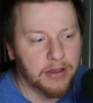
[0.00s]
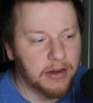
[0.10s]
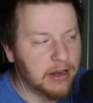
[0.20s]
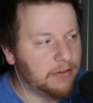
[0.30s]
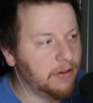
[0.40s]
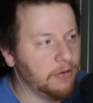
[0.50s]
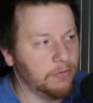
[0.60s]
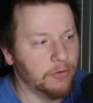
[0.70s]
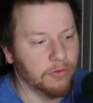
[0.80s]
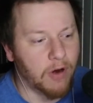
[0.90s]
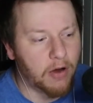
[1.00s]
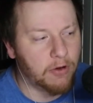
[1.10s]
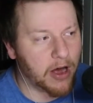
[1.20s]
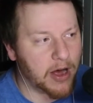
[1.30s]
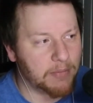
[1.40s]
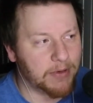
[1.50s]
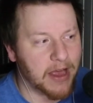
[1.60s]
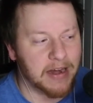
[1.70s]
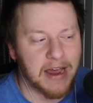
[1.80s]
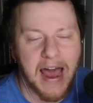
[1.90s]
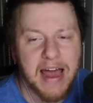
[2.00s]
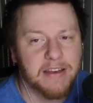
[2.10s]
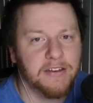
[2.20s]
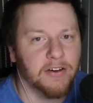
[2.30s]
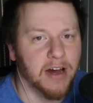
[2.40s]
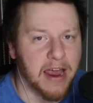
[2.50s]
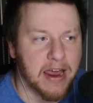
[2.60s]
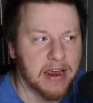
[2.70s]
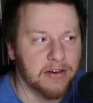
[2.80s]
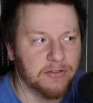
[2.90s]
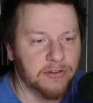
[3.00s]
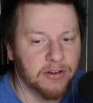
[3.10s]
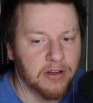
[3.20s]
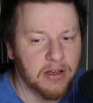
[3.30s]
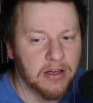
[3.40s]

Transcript: You need to grow up and act your age.